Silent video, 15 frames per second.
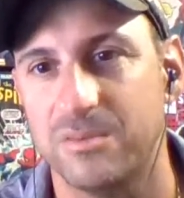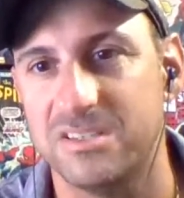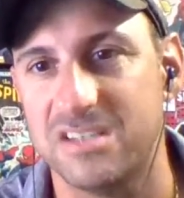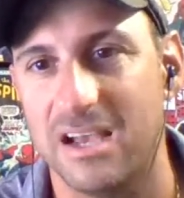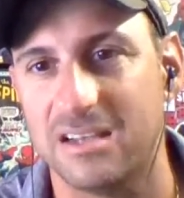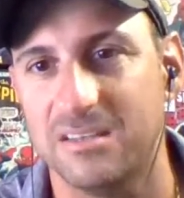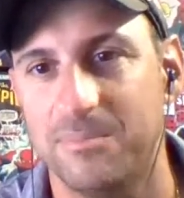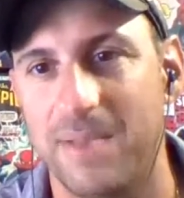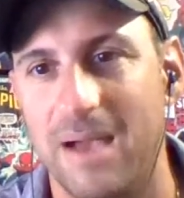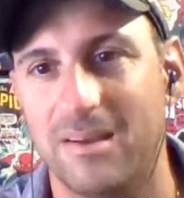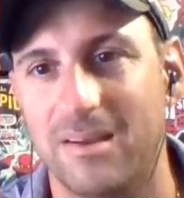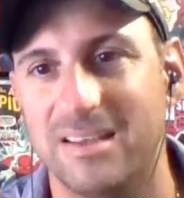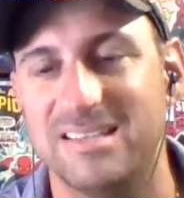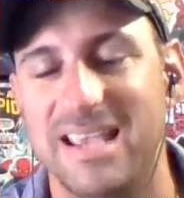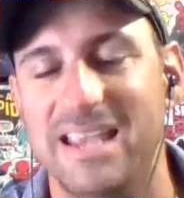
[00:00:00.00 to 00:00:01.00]
So we talked
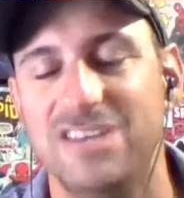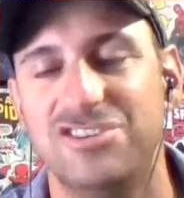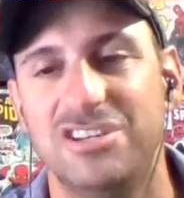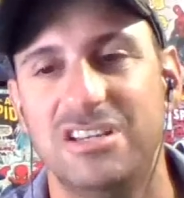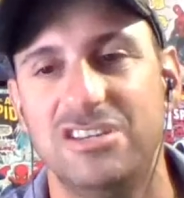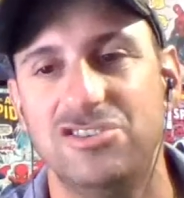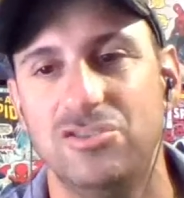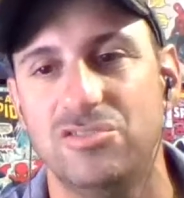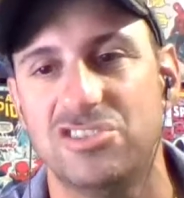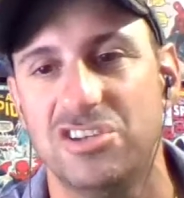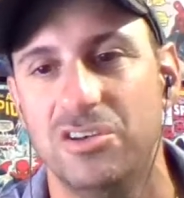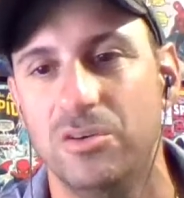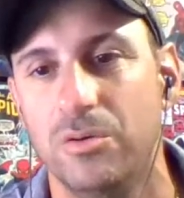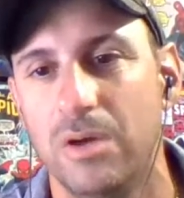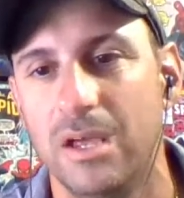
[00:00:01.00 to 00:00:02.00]
about Contagion issue
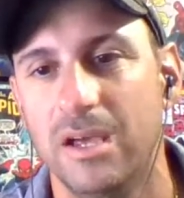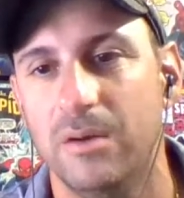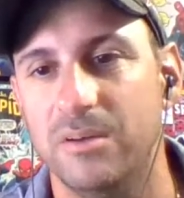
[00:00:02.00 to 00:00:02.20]
2.